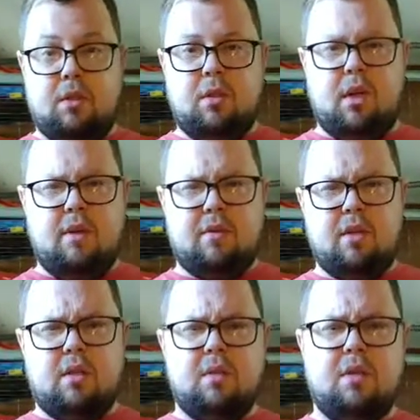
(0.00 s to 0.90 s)
You'll have
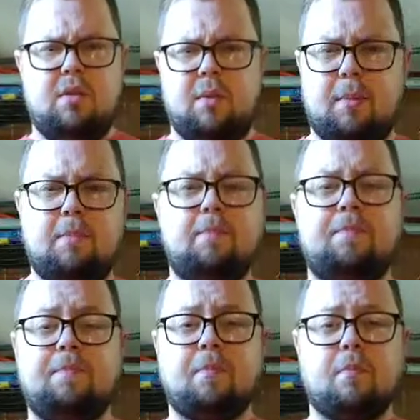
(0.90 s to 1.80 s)
to excuse me.
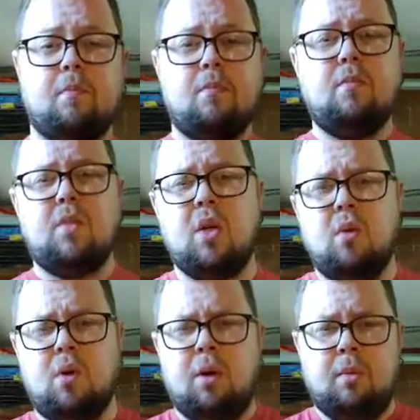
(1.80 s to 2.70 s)

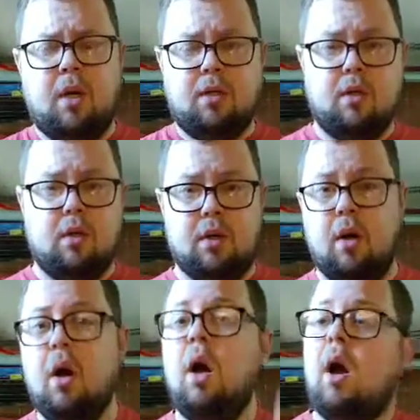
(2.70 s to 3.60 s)
Woke up not too long
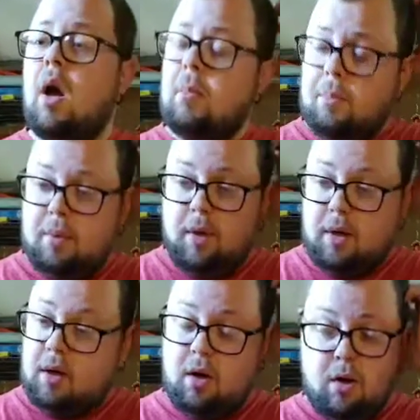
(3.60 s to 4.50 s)
ago.
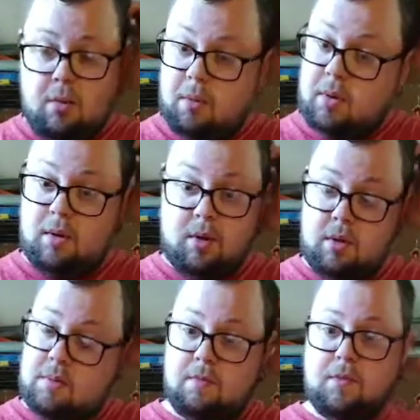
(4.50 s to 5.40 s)
But
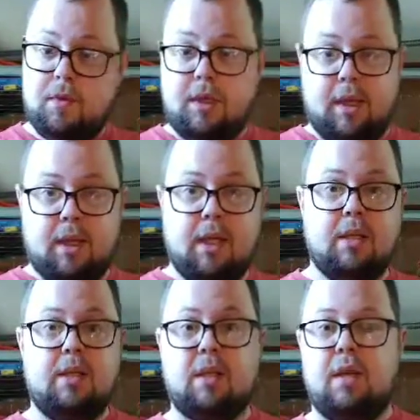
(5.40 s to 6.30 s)
yeah,
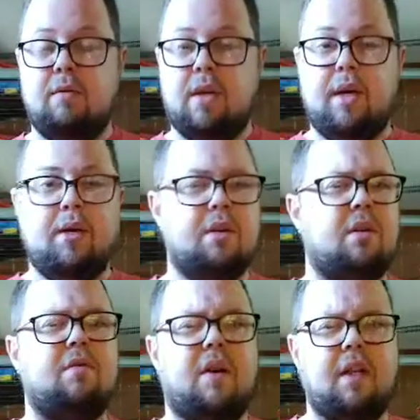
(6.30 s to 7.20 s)
that's EVA. You
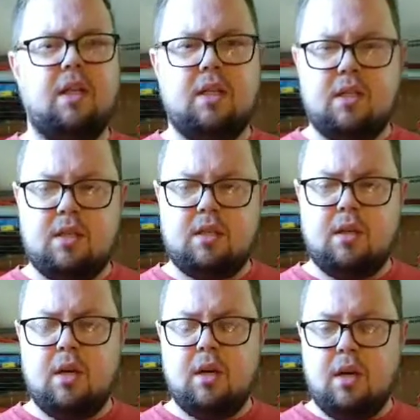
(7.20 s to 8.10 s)
can find this
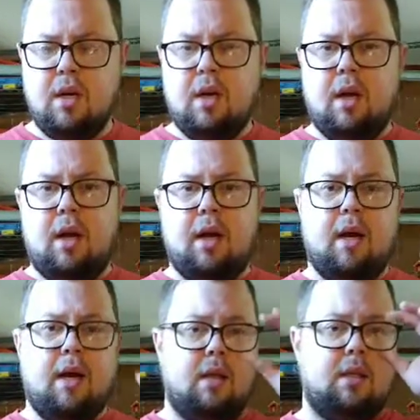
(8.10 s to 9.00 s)

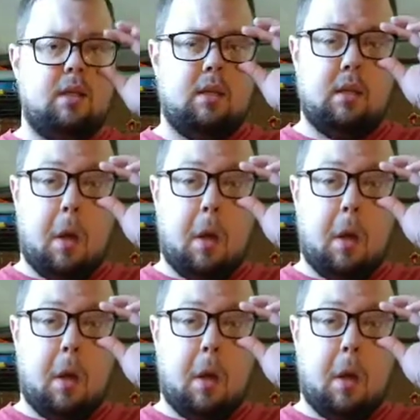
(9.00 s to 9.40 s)
at